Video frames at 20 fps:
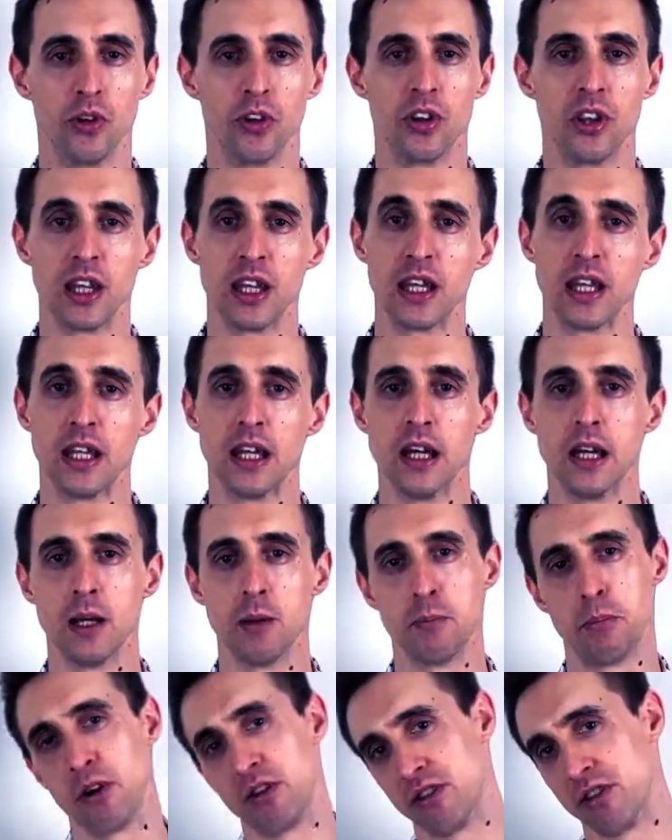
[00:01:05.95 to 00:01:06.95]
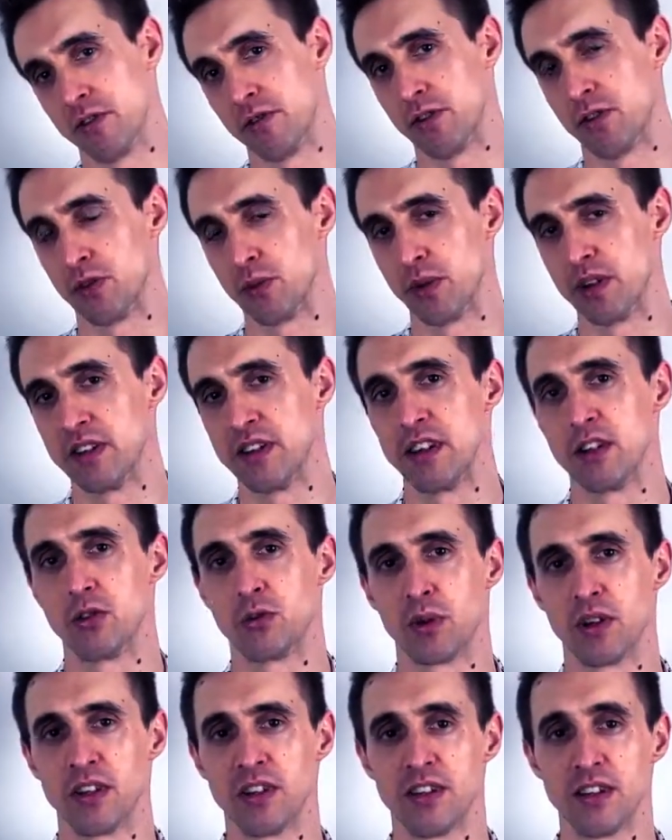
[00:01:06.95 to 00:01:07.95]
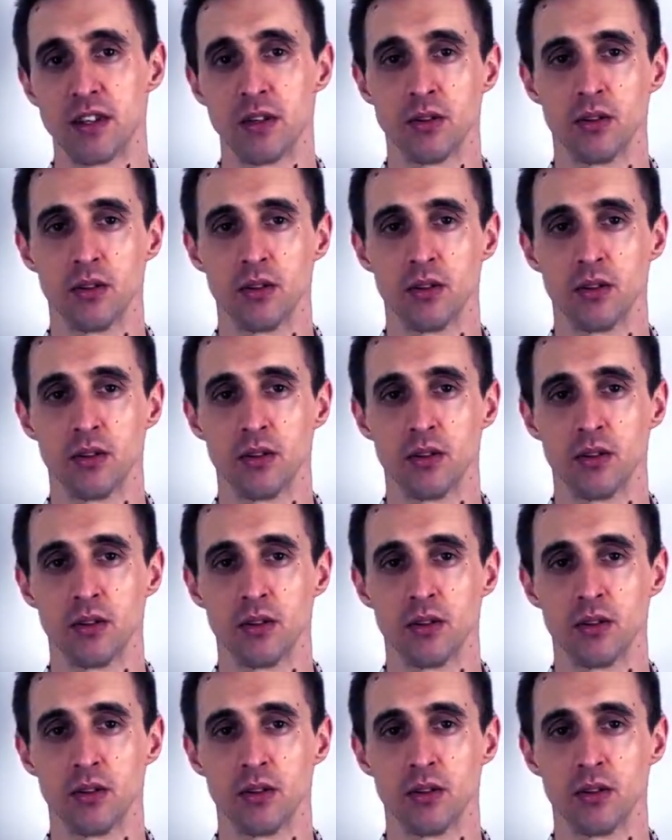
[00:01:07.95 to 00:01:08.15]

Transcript: the budget for 2020,